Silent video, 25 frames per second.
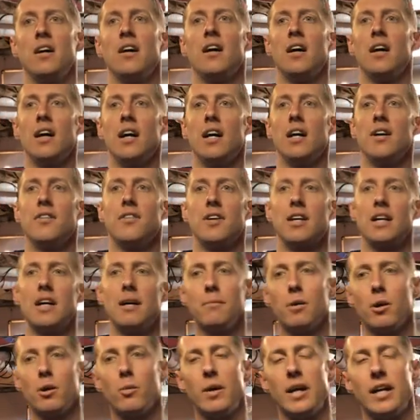Uh, in the
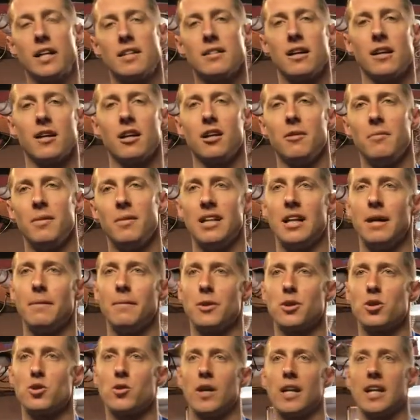coming weeks, I'm going to be
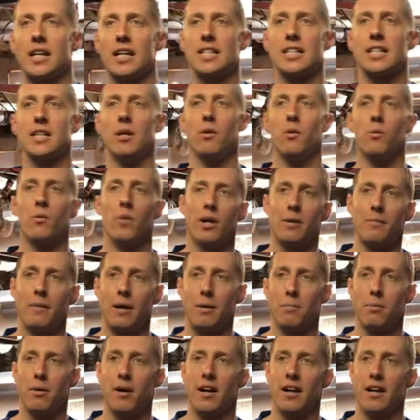demonstrating uh, one of my
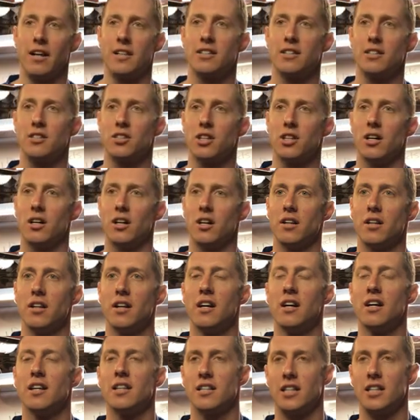products. It's called
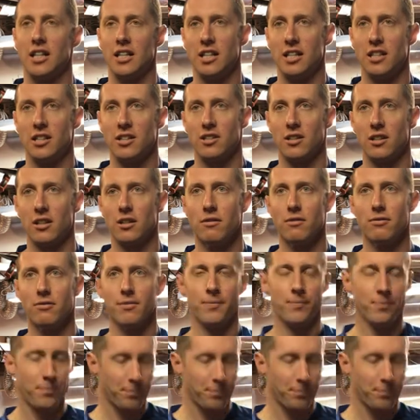TT Serve.